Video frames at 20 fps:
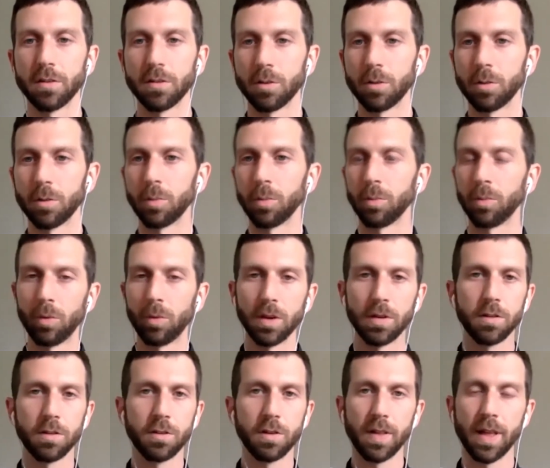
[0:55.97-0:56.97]
So you
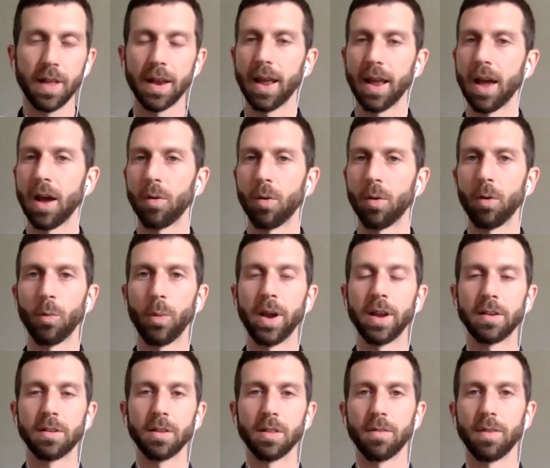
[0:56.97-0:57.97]
can share that now or
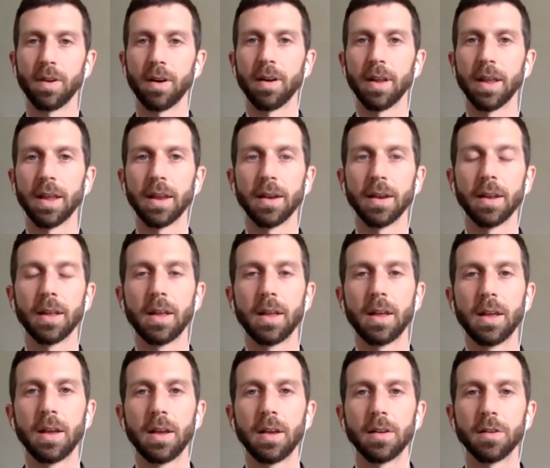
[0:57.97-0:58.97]
wait till the very end
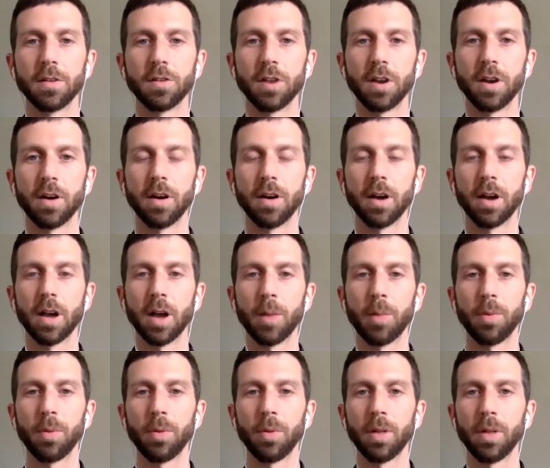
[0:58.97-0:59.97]
to share a
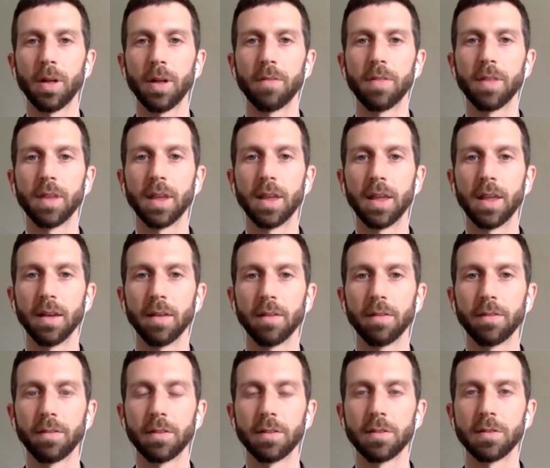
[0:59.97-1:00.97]
couple of the
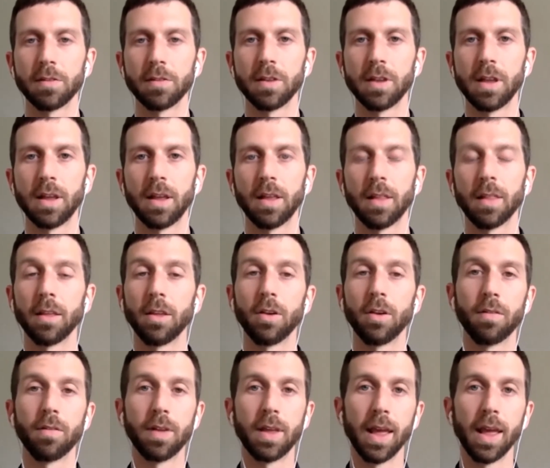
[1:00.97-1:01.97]
gifts that you
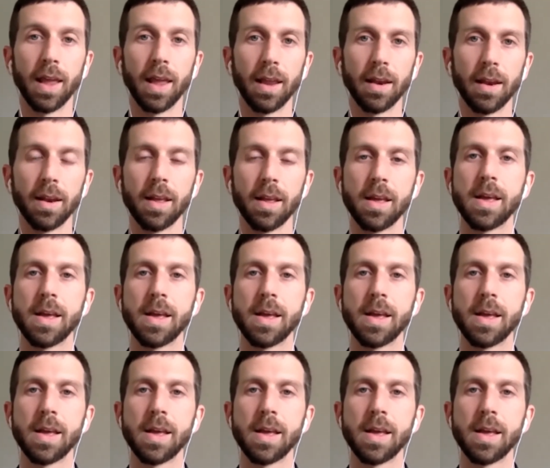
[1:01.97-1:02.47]
have gained